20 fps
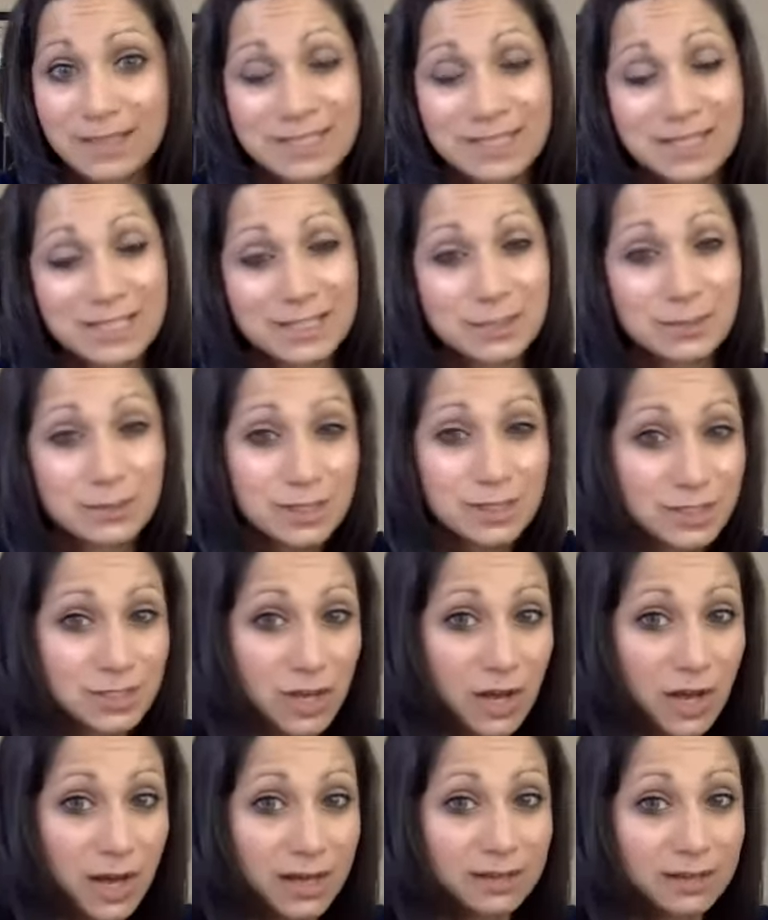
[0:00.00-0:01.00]
Take a
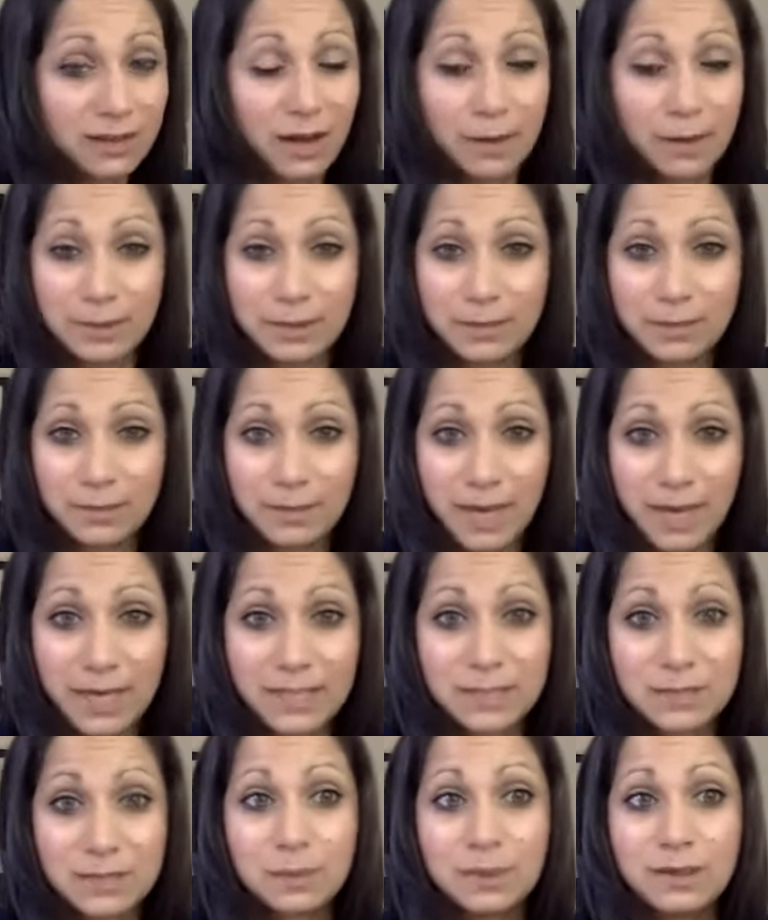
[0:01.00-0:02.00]
screenshot, copy and
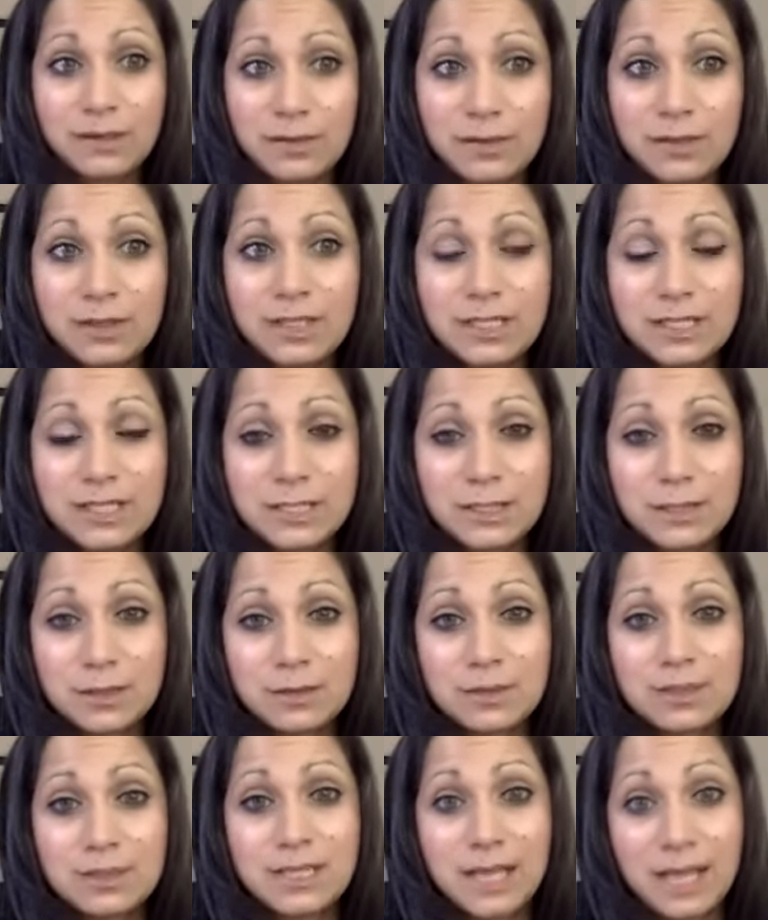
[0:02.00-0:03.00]
paste, whatever you need to
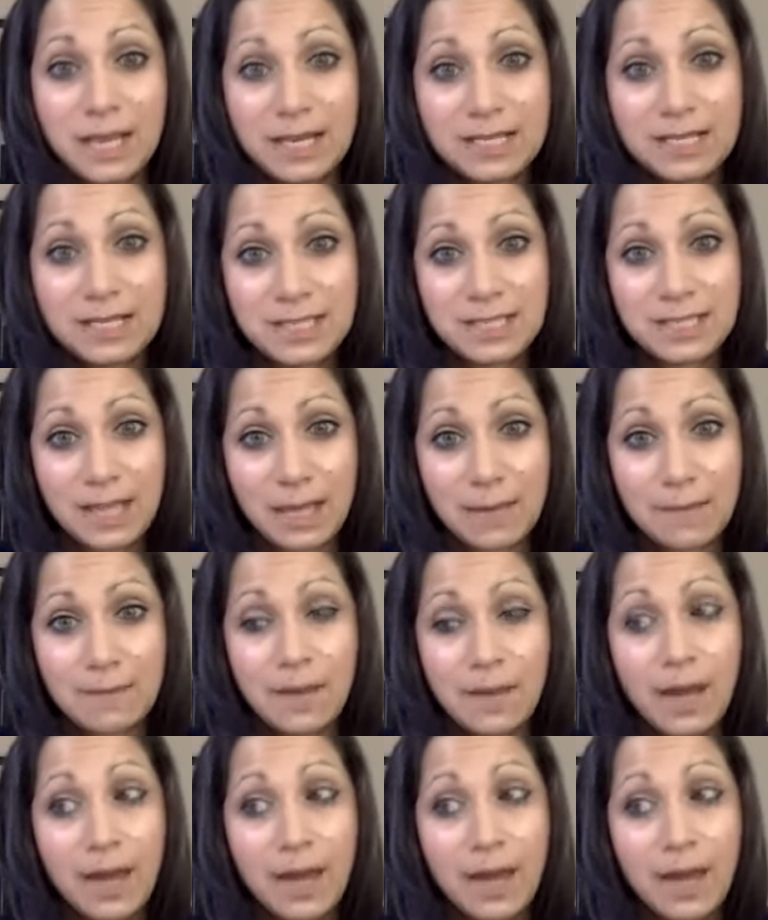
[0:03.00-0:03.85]
do to get it to them.